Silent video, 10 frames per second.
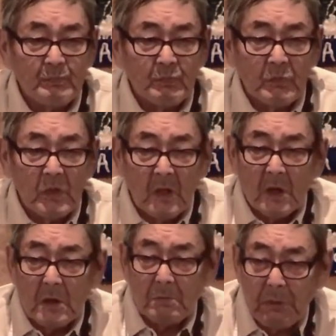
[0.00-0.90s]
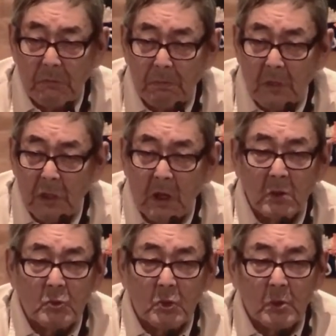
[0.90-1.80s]
Our people are
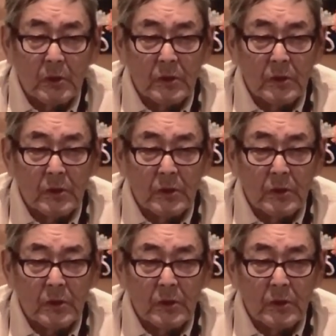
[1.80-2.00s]
warriors.